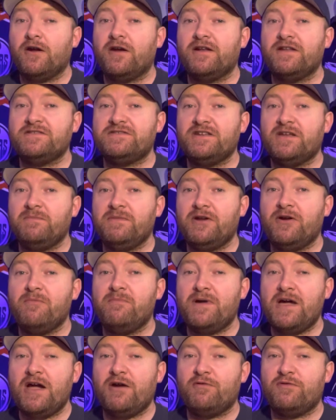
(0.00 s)
going to see him here
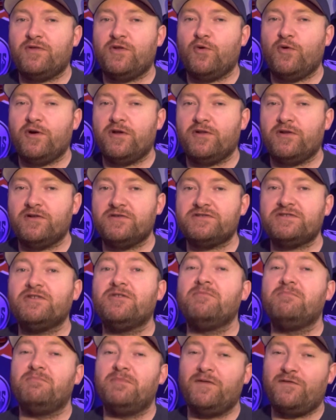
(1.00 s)
back with the Oilers
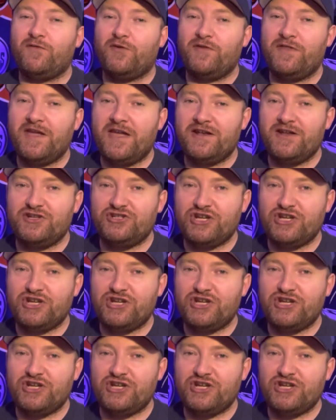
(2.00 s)
before the end of